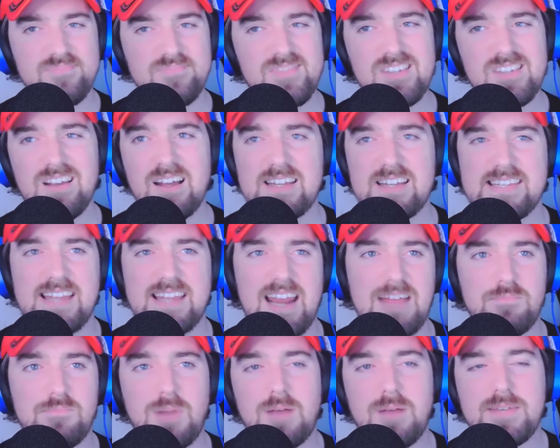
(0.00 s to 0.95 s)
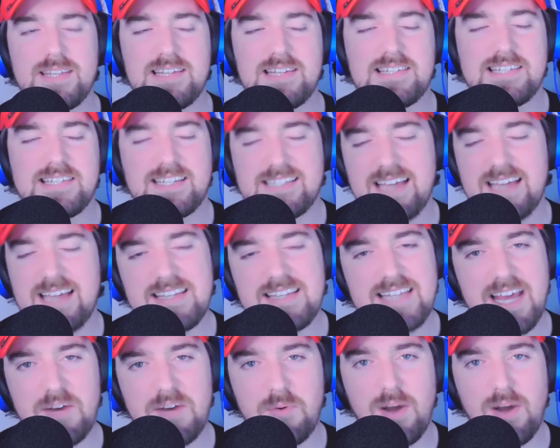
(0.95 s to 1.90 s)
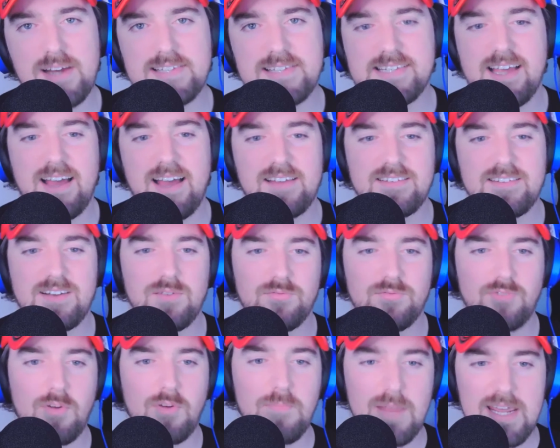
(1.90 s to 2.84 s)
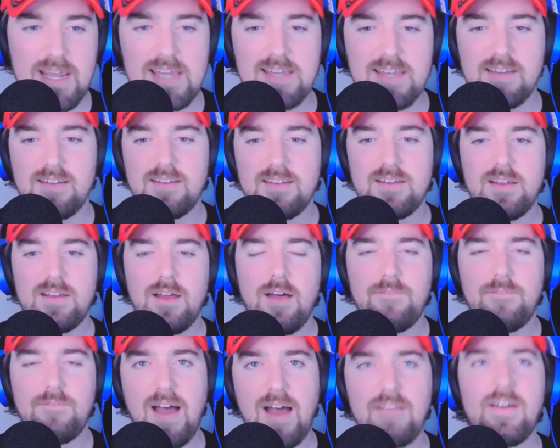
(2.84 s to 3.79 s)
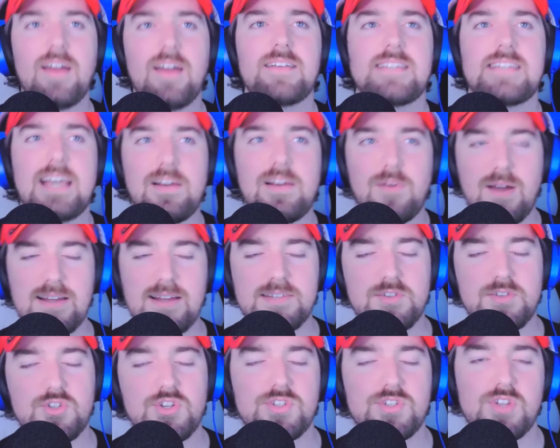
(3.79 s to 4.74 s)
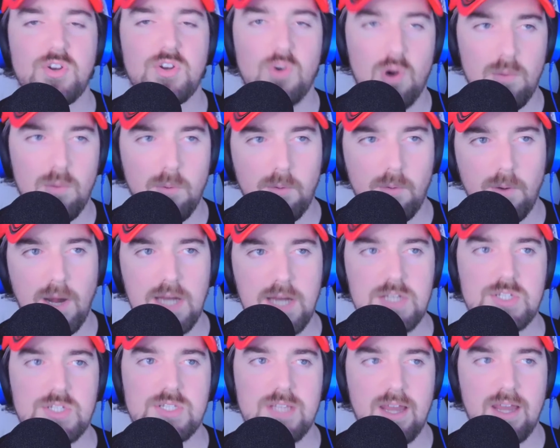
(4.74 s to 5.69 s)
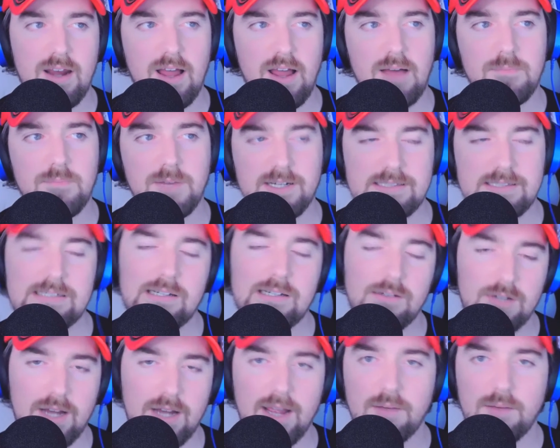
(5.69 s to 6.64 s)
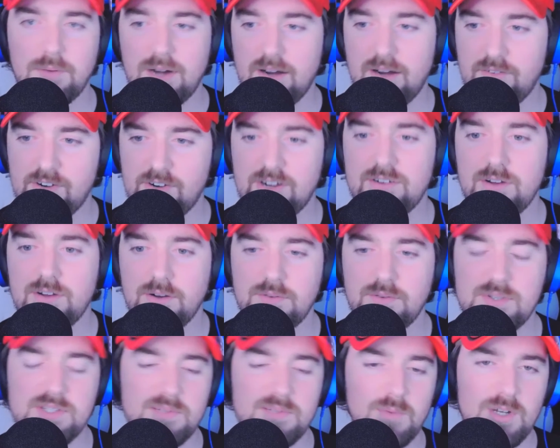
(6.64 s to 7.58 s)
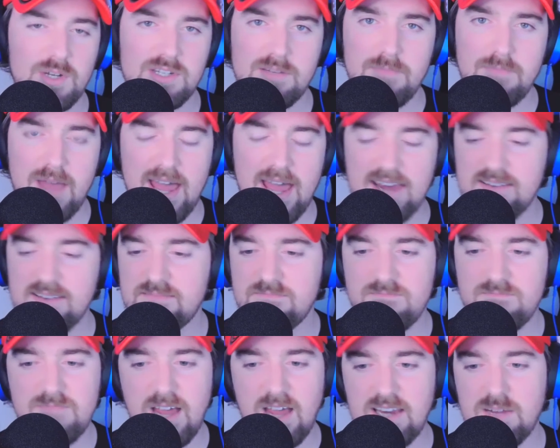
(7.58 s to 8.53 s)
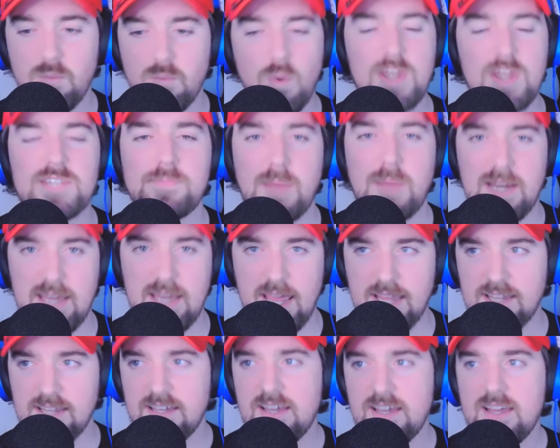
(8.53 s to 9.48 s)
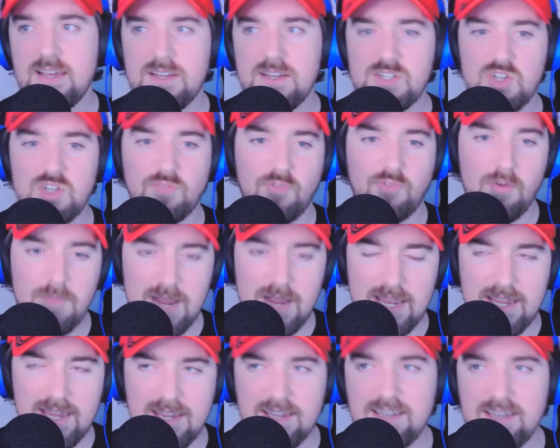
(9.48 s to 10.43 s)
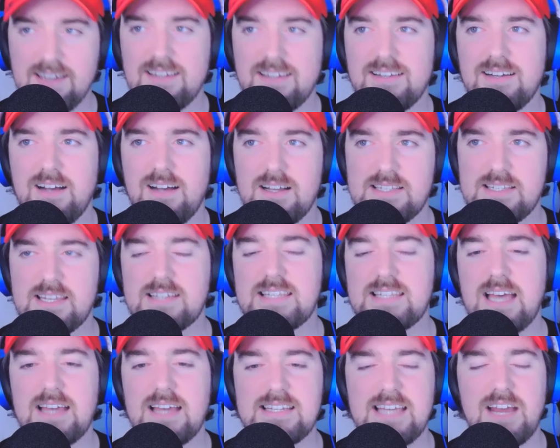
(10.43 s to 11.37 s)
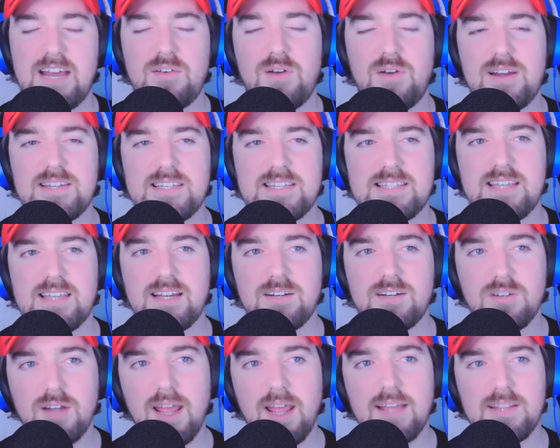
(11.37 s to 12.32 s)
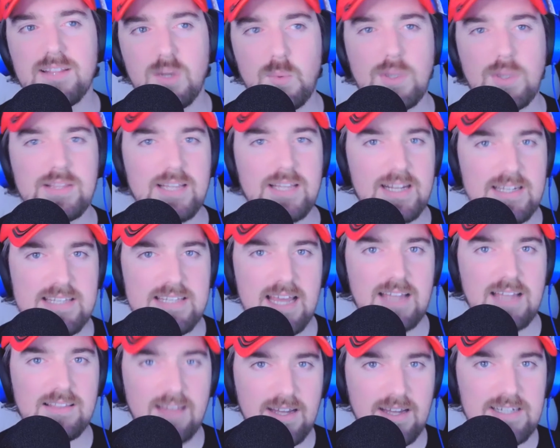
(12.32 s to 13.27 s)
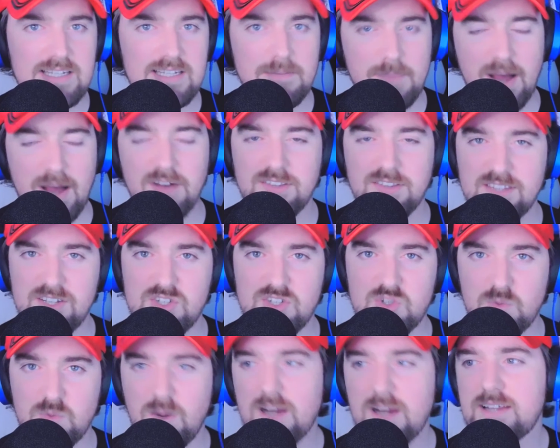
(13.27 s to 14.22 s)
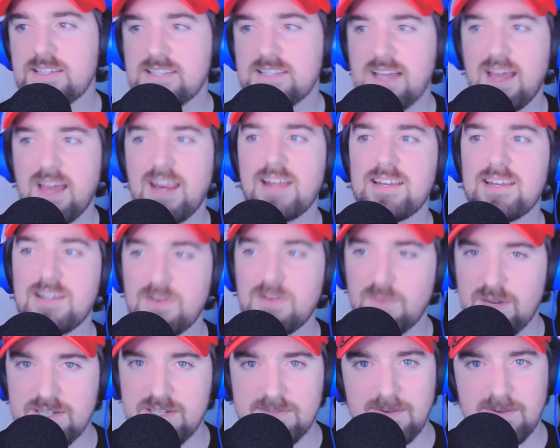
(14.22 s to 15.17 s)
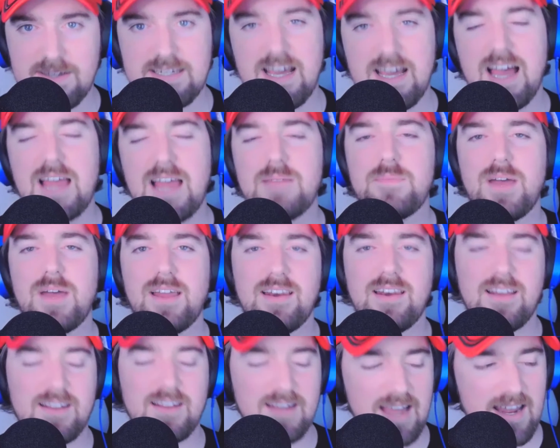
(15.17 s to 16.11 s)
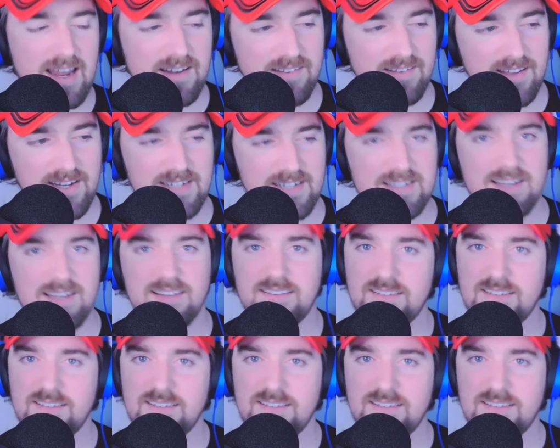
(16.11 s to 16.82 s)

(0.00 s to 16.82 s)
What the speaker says: I said, I'd probably say 6 out of 10 race. For me, a 5 out of 10 race is just a normal race that I'm like, oh, okay, whatever. It wasn't a bad, I didn't waste my day. So for me, a 6 out of 10 race is like, okay, there were things I liked about this race, and I didn't waste my time, and I kind of liked it,